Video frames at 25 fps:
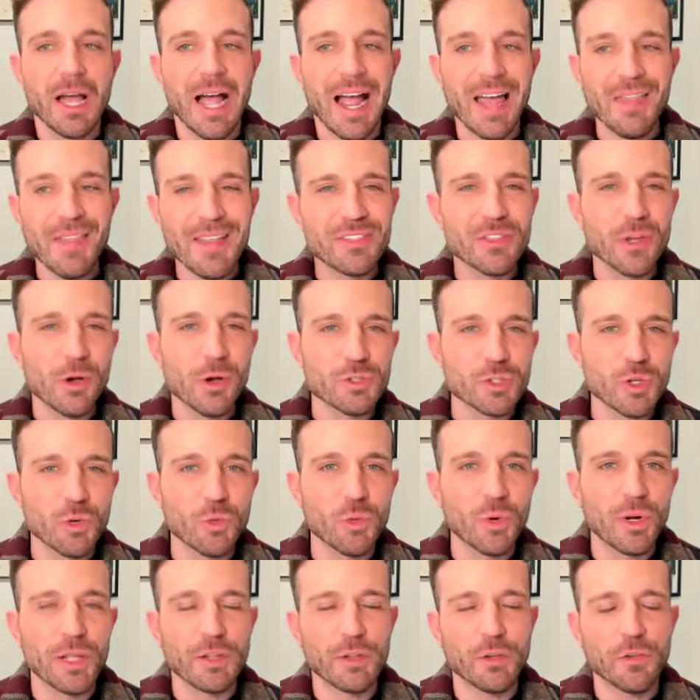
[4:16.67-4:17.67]
I think those
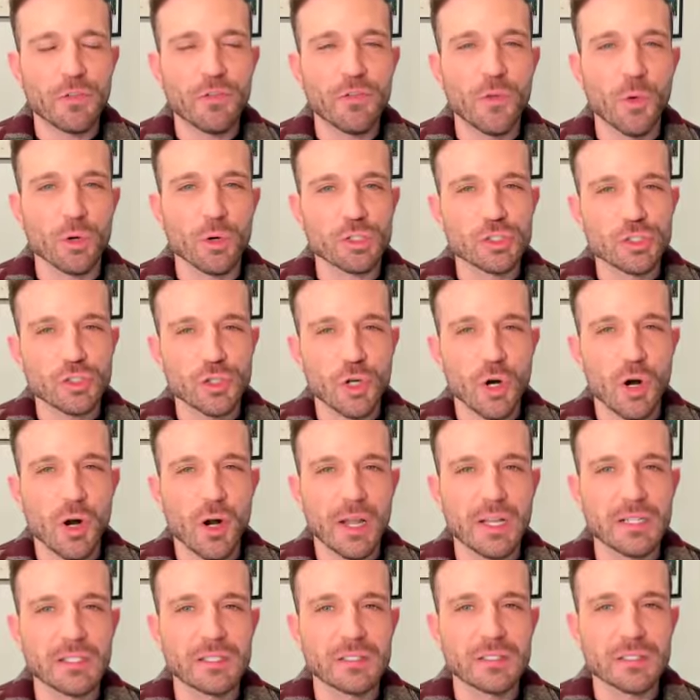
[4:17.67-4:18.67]
are really the four
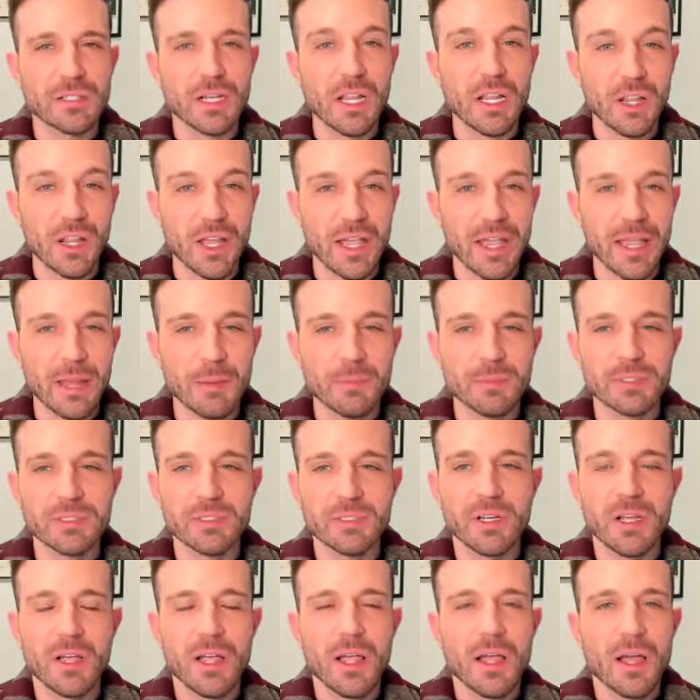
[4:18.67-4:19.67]
strongest
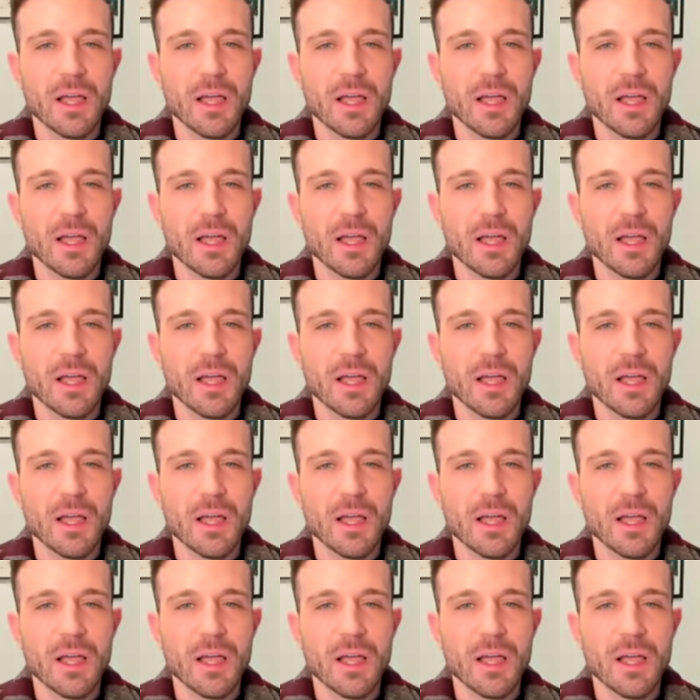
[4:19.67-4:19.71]
claims.